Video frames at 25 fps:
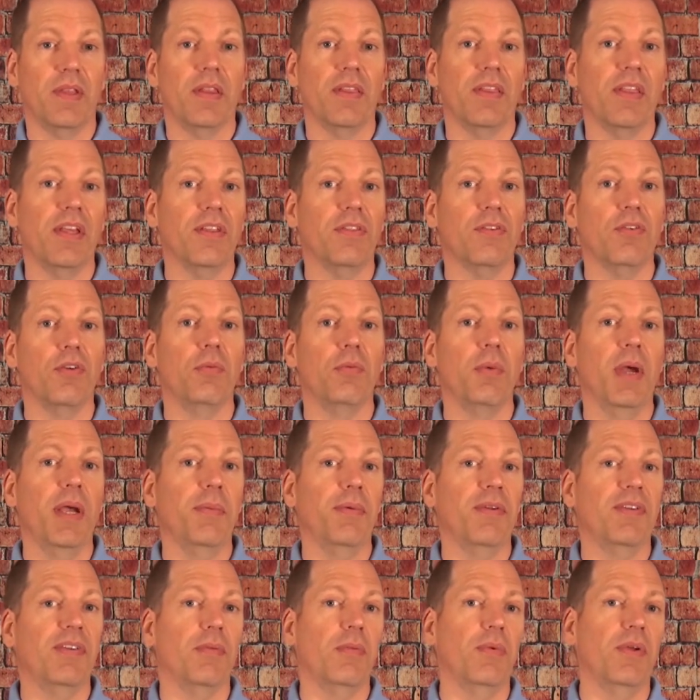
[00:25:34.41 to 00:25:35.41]
think through
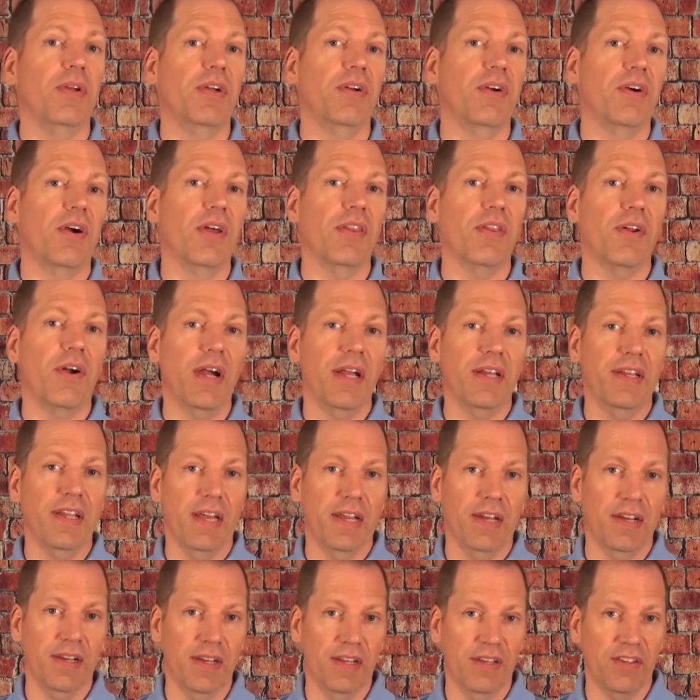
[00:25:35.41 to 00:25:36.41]
maybe some of your other
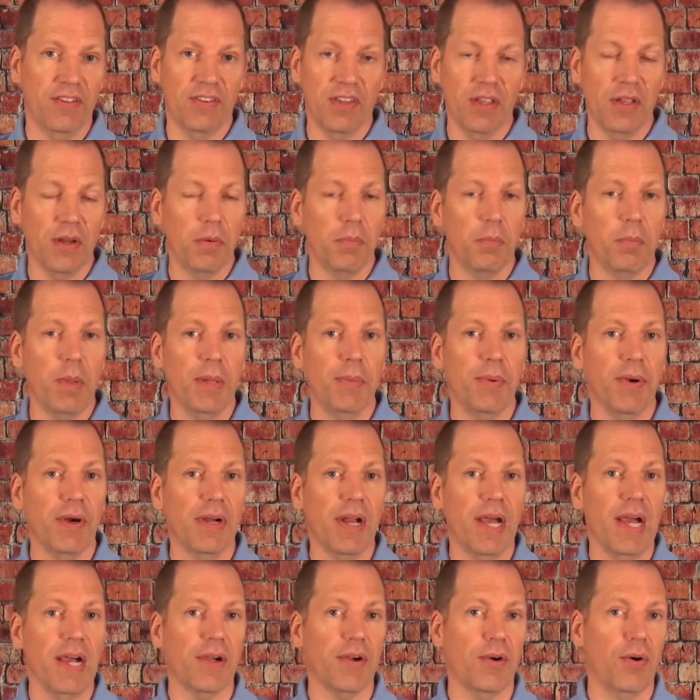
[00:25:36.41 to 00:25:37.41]
identities that maybe are
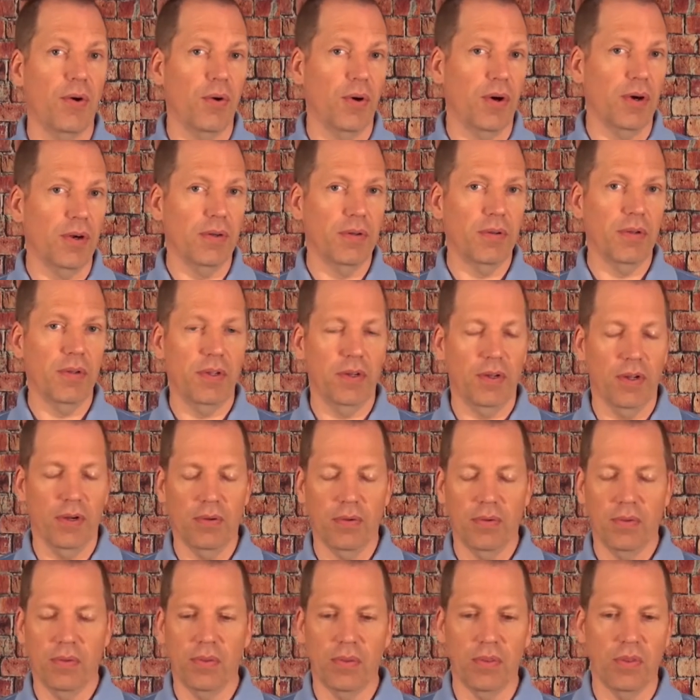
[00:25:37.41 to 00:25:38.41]
not core,
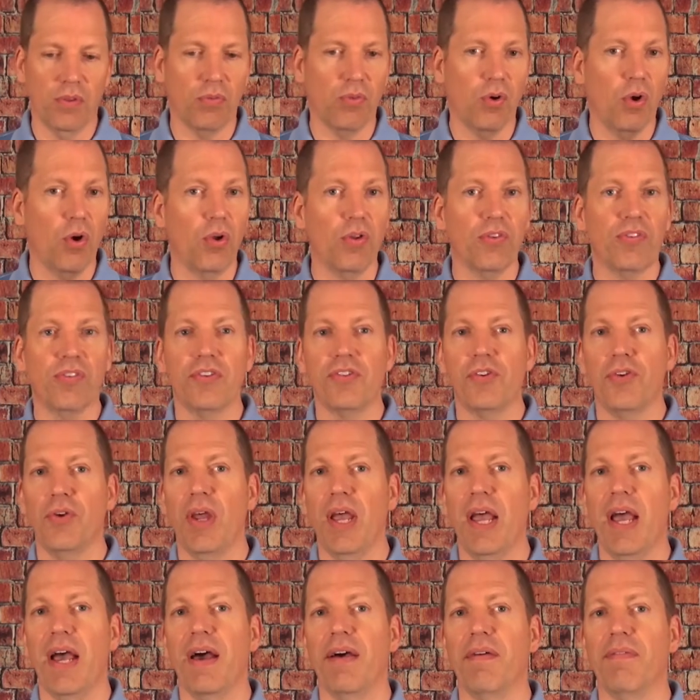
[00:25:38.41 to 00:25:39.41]
the roles that you
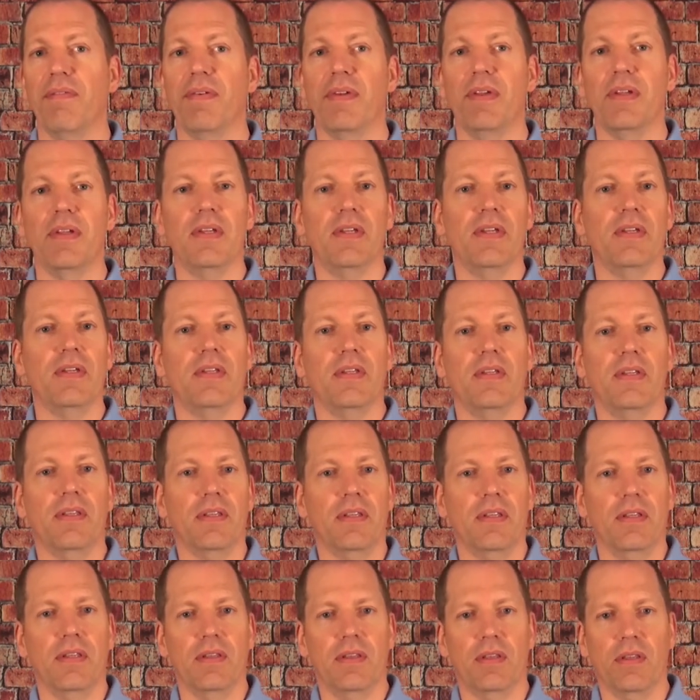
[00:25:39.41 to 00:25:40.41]
have,
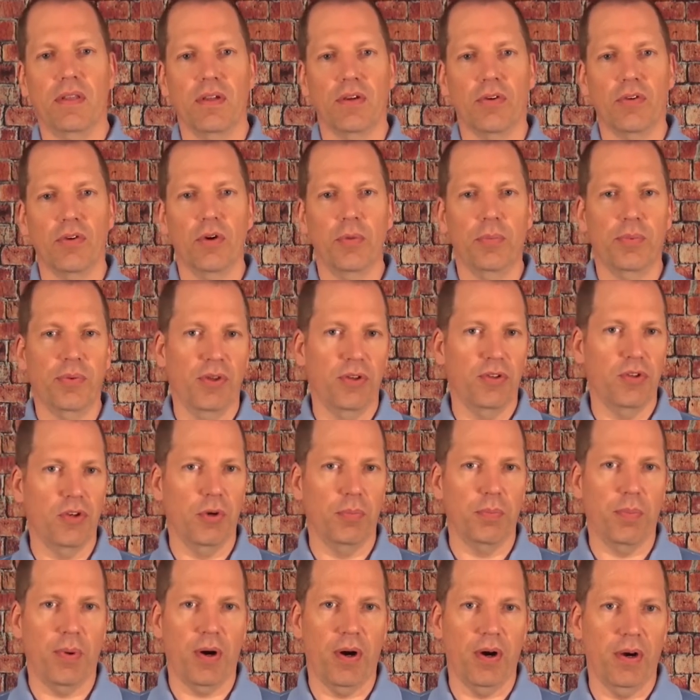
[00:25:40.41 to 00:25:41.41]
the groups that you're
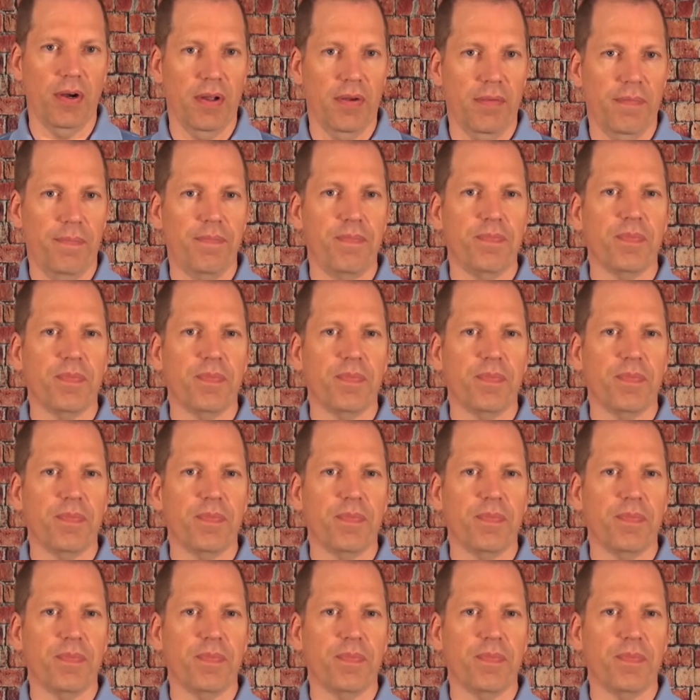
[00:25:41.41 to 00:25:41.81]
part of.